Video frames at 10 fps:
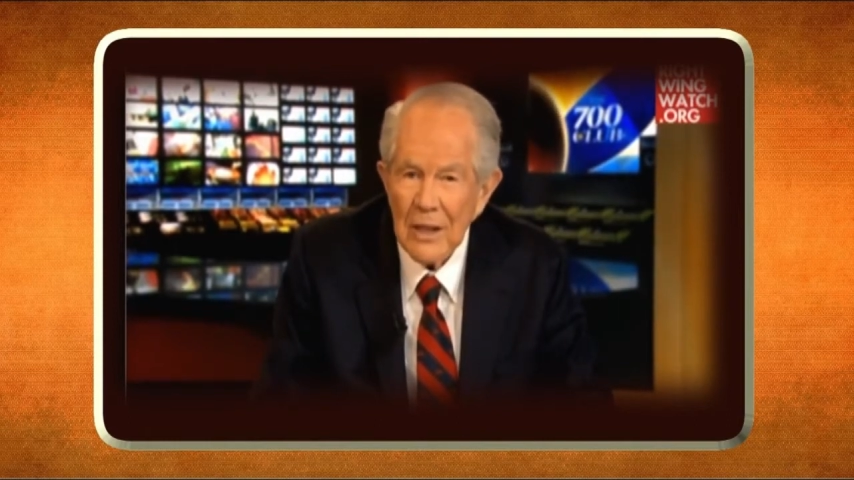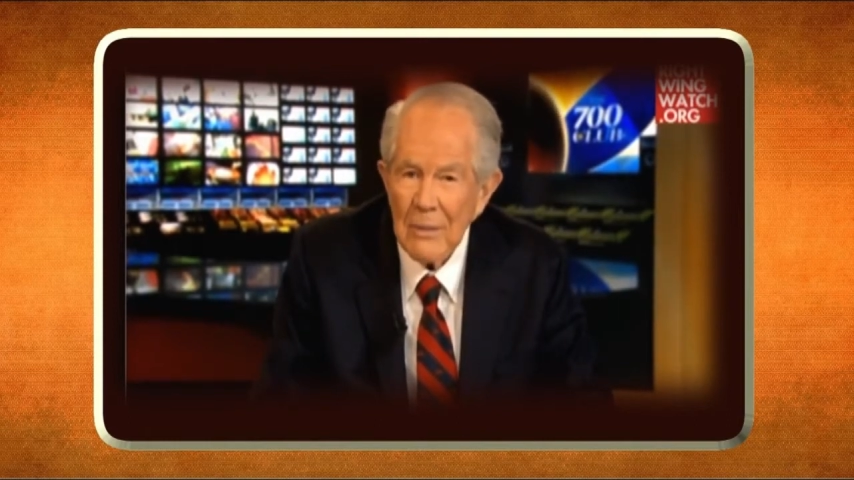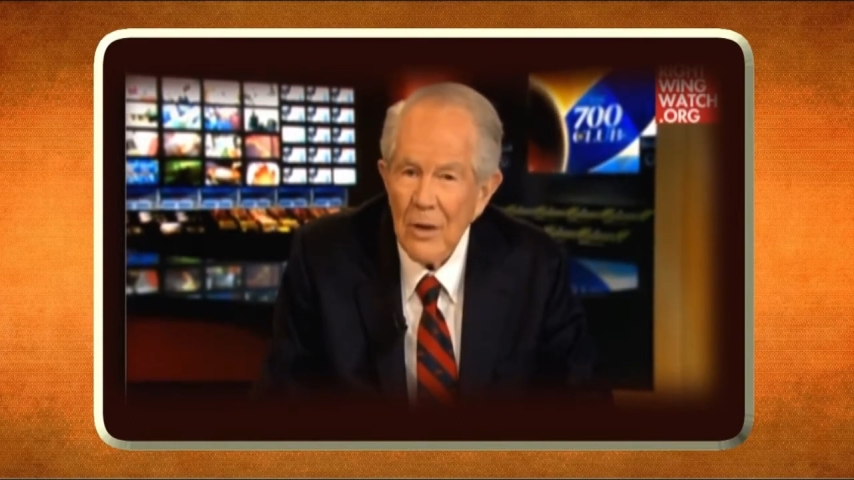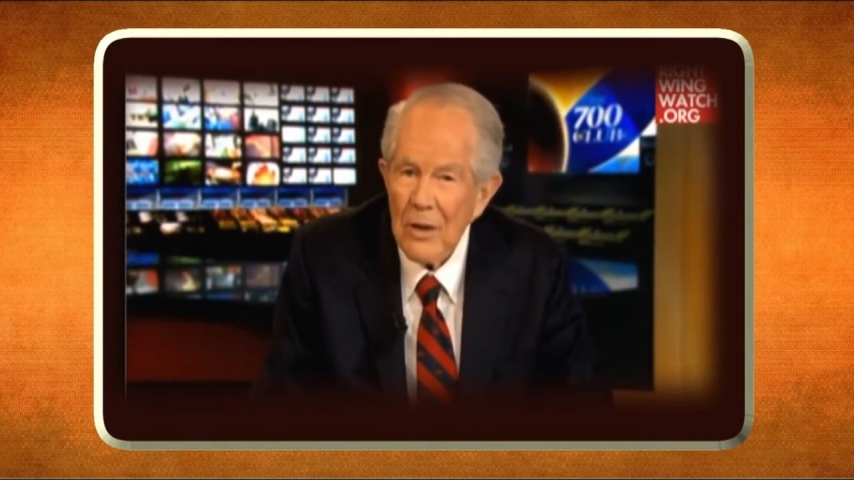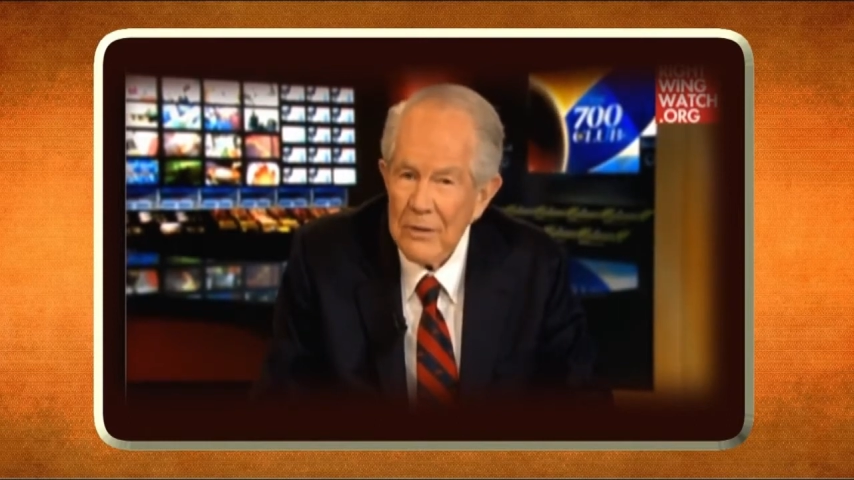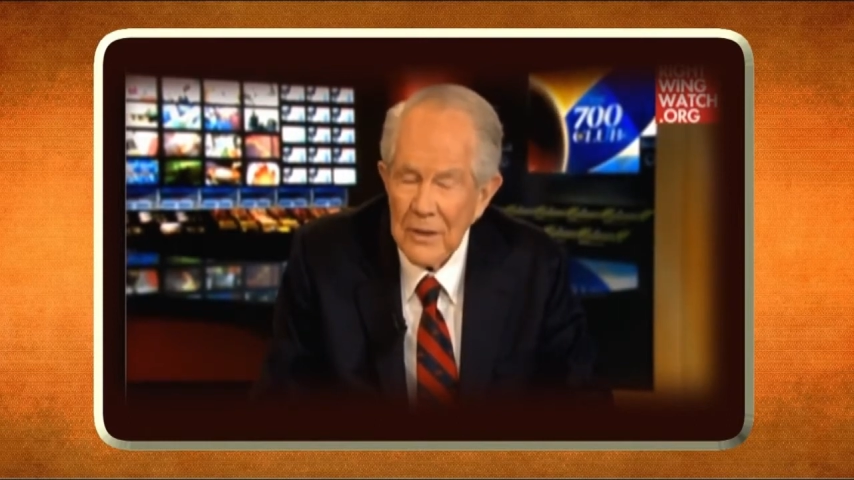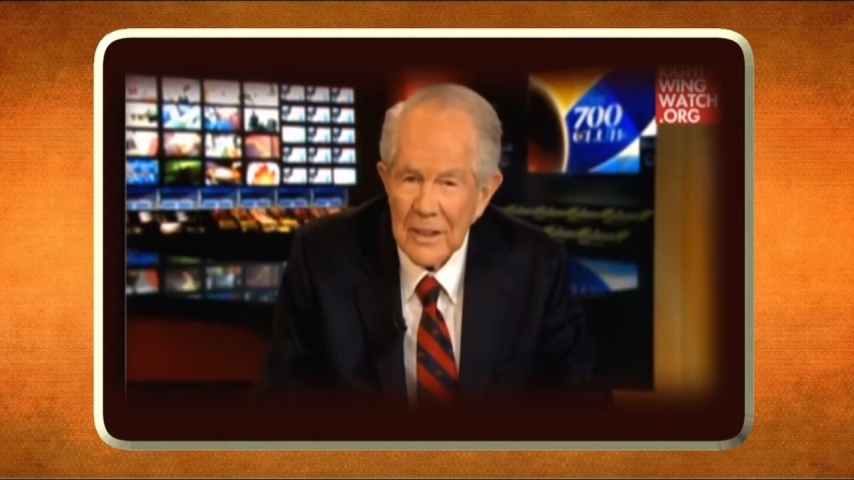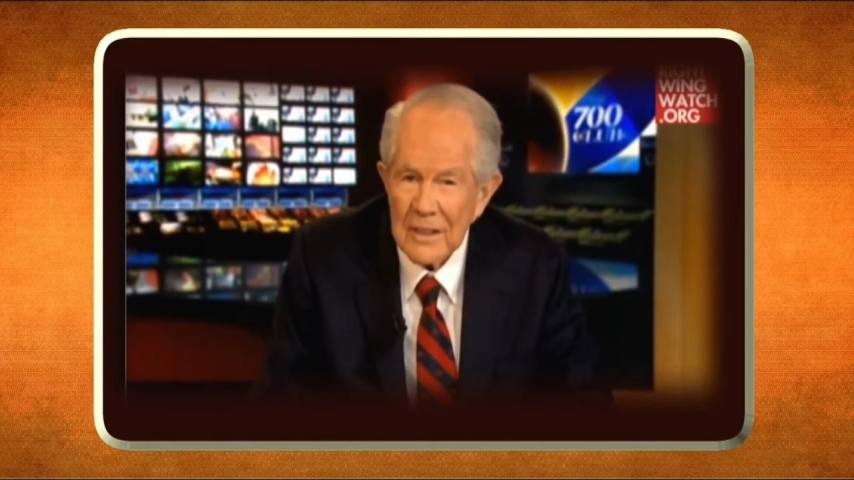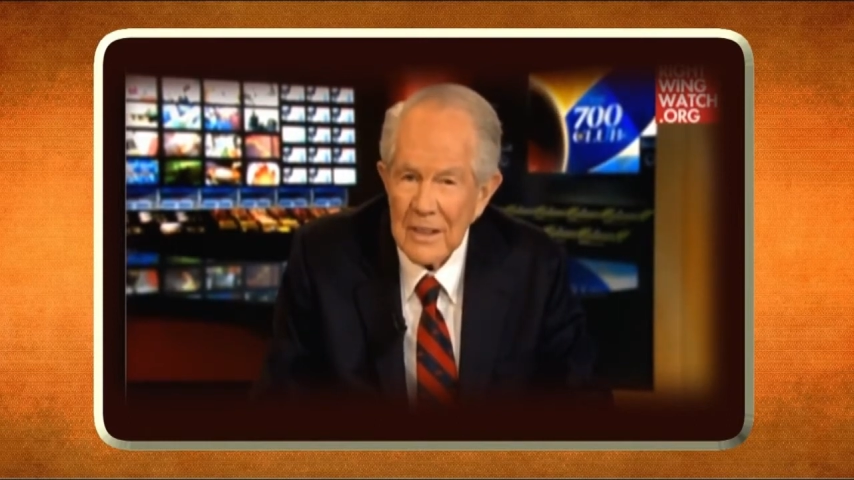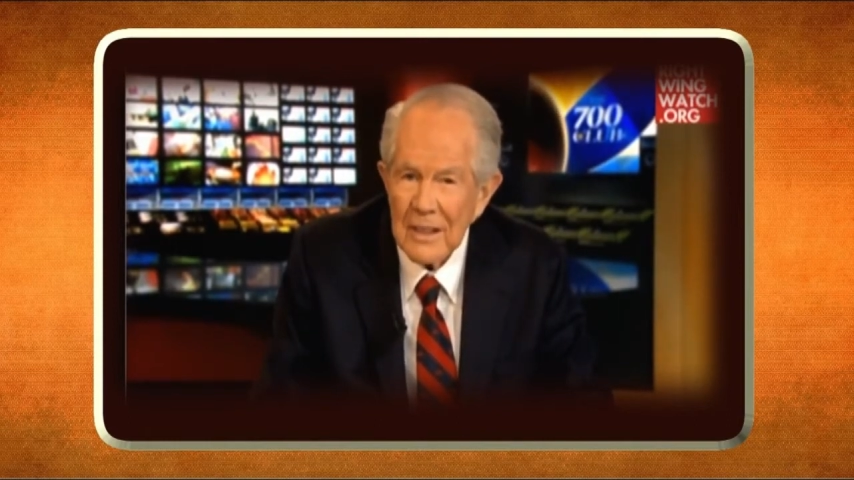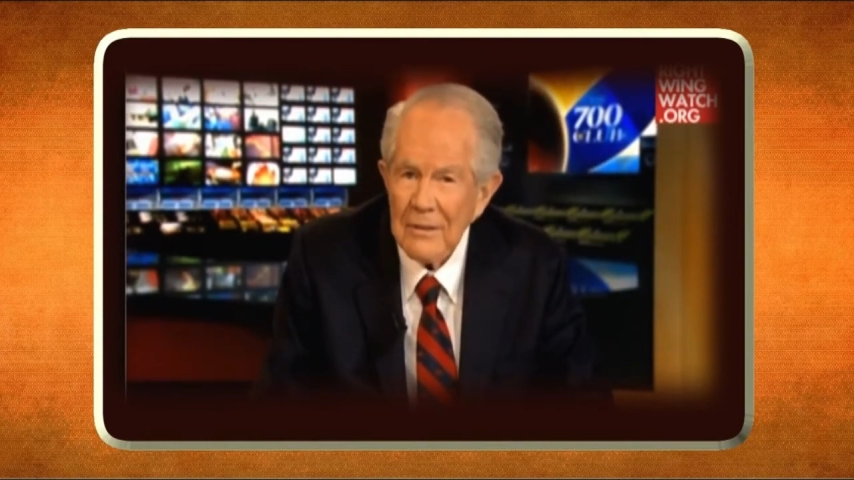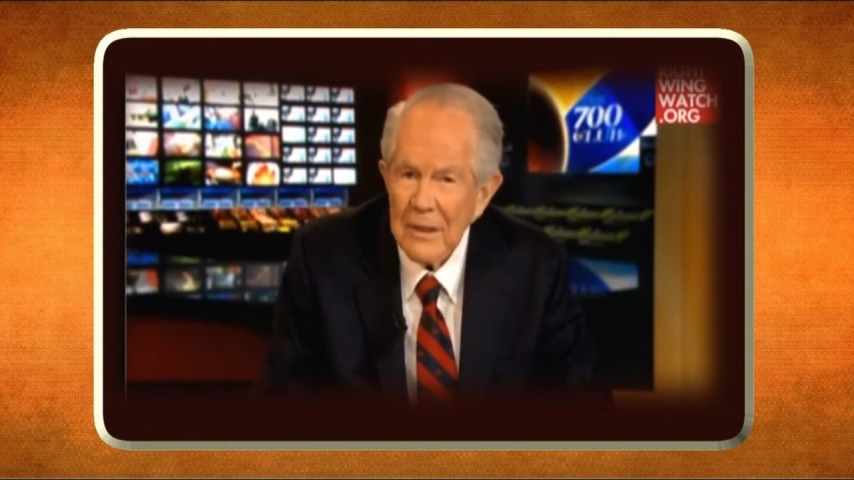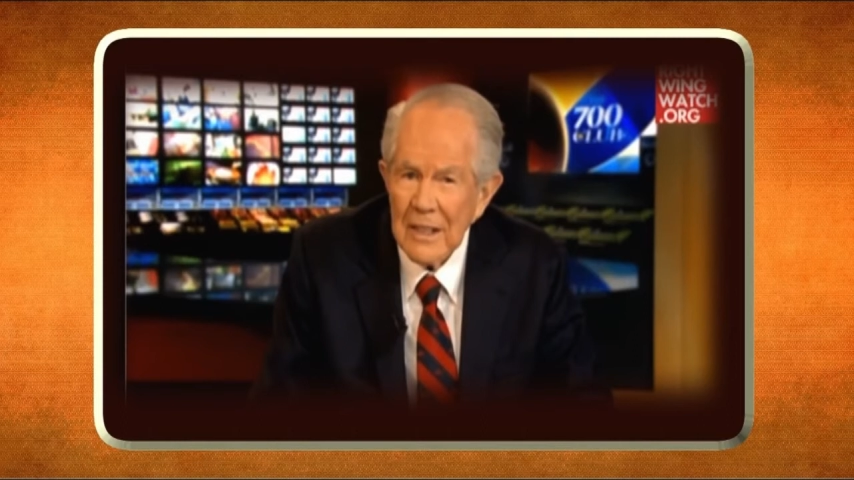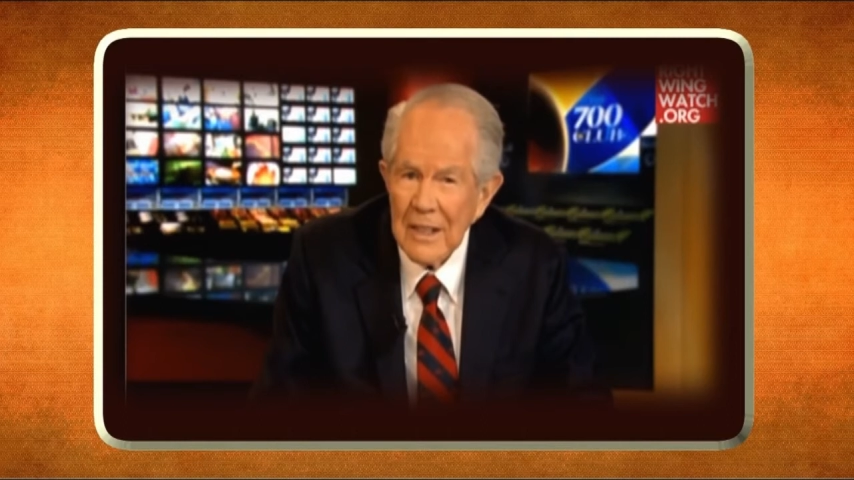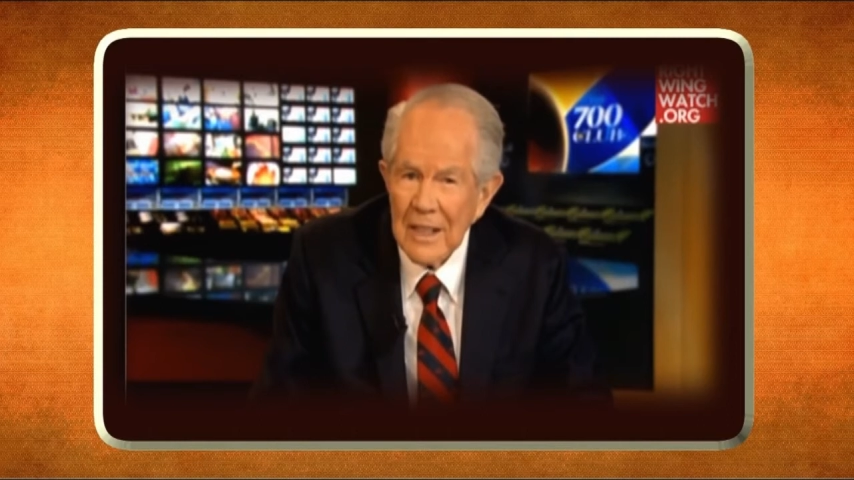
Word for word: come off of that stuff